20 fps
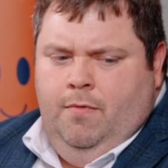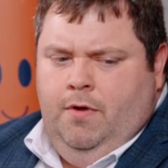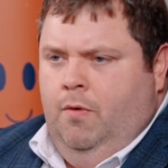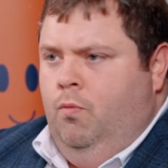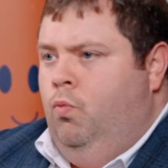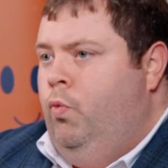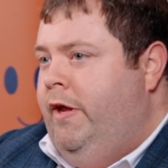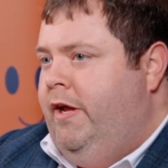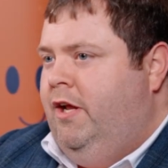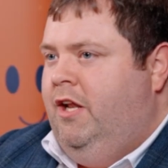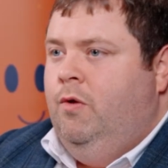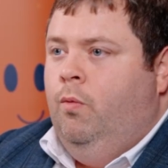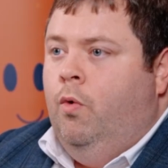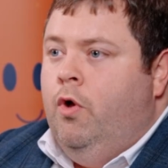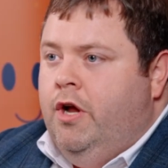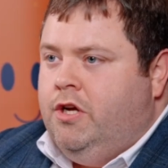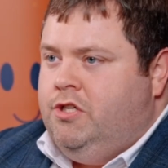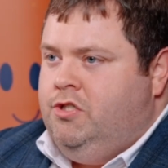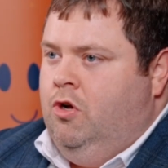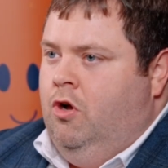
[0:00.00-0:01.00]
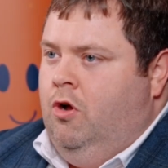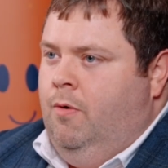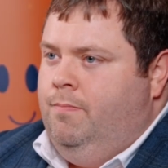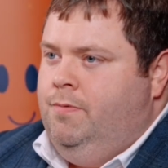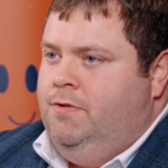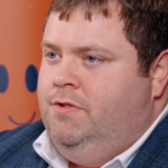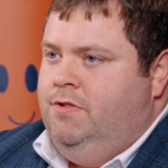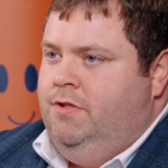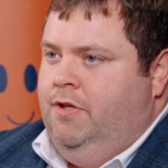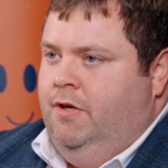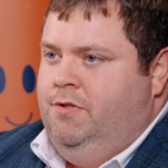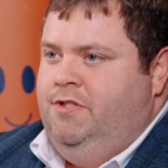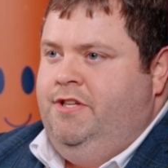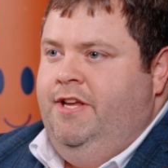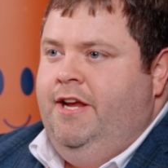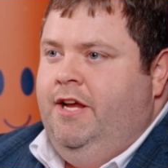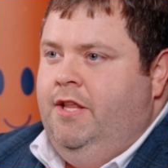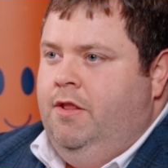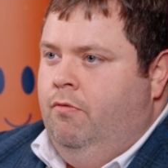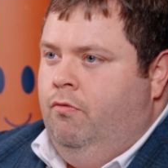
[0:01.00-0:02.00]
Weekly workshops,
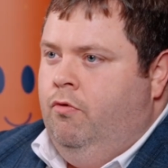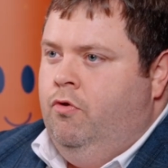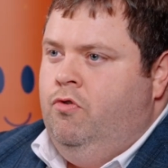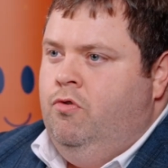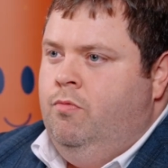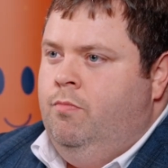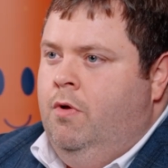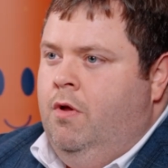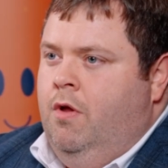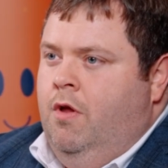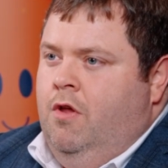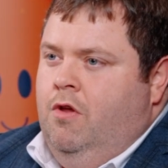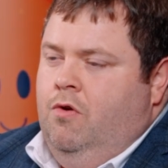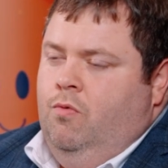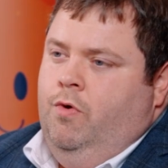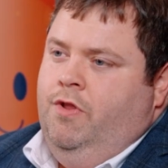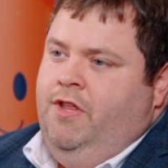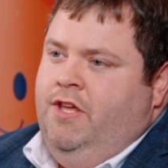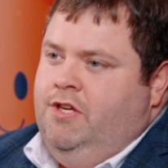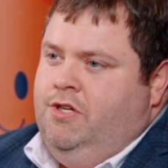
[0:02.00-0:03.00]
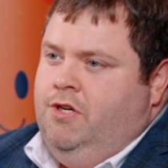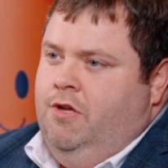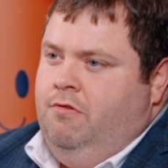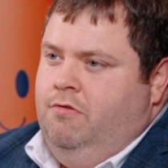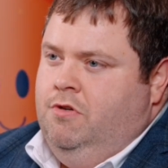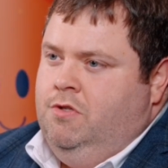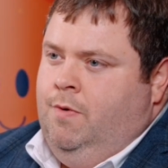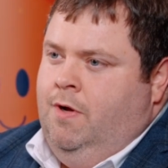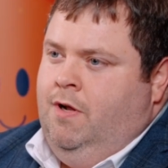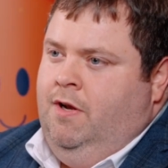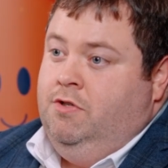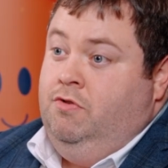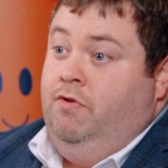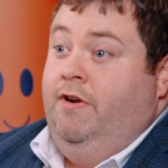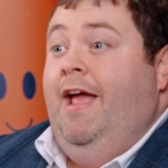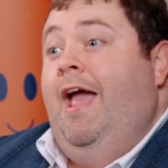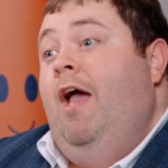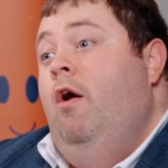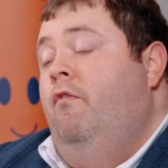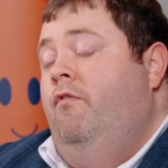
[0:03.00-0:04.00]
sitting in the room with each other as well. It's really
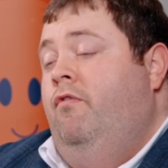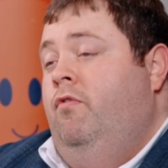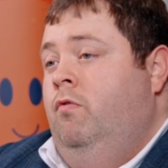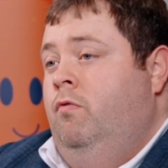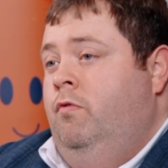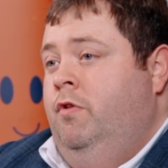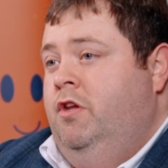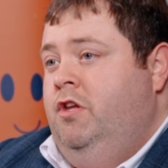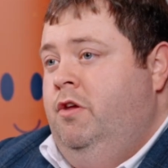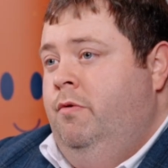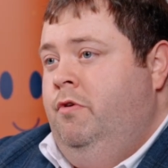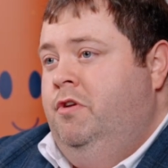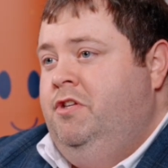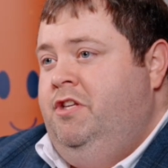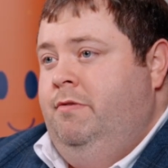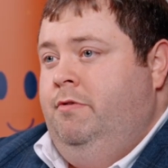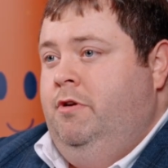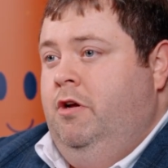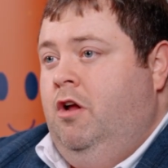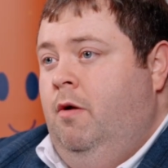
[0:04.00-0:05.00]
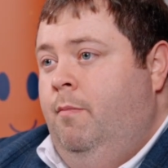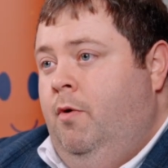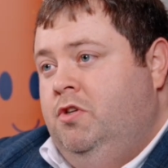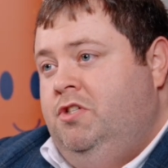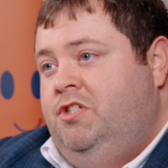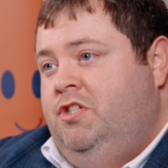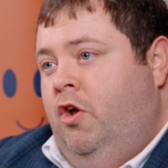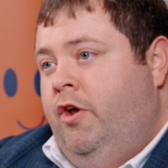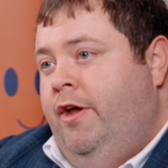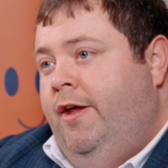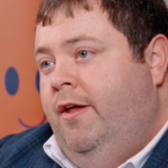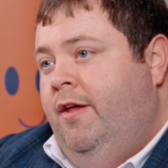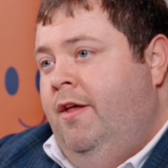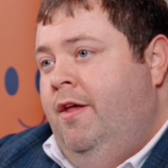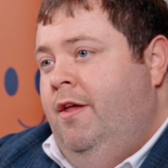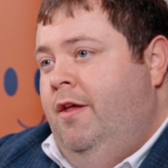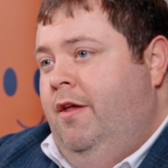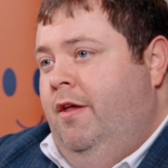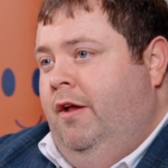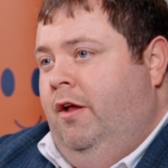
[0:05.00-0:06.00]
helpful that you and your team could come on site
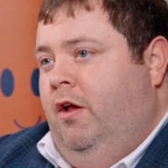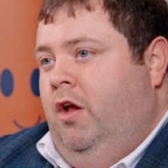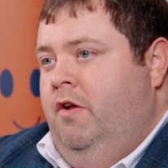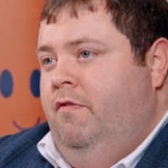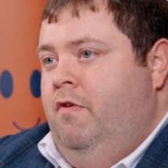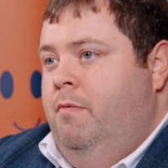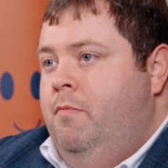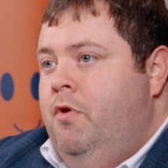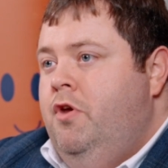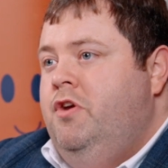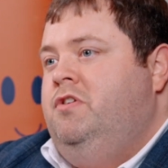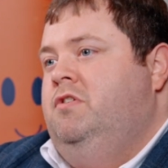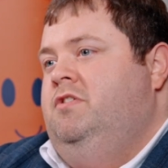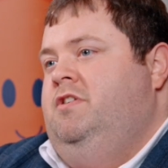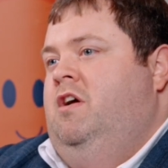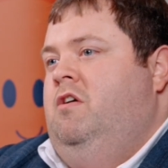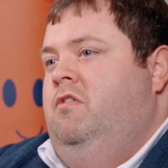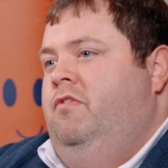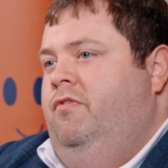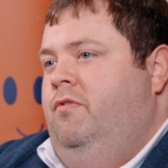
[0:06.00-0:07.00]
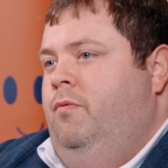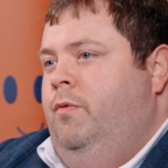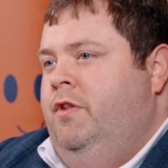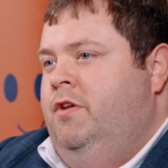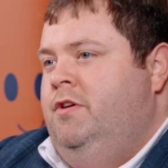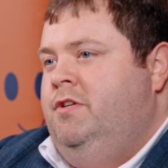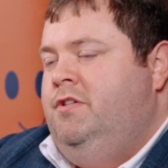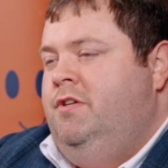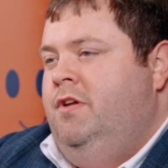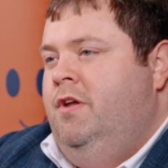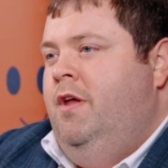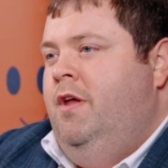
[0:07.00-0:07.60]
and kind of immerse yourself with us.